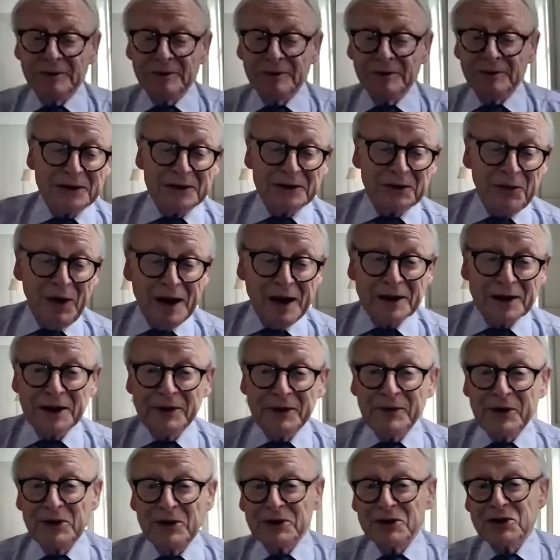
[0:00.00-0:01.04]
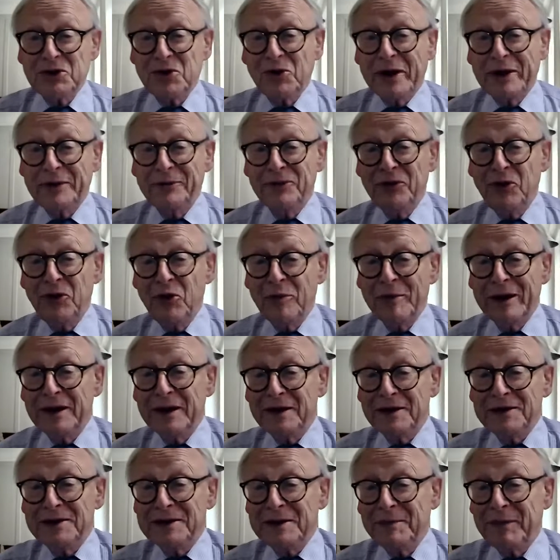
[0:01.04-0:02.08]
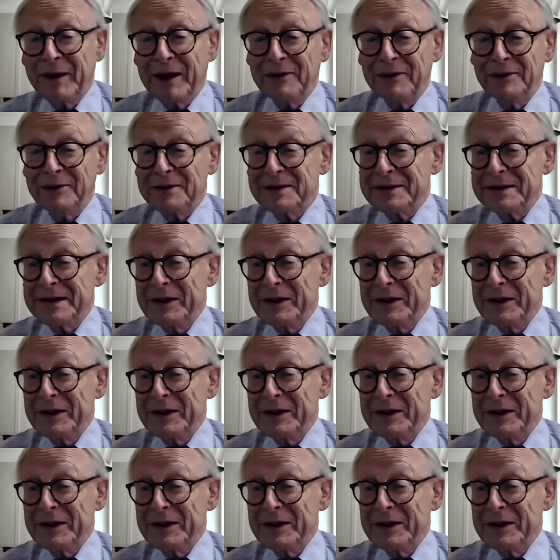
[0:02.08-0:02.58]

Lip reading: it's quite difficult to talk in 4 minutes about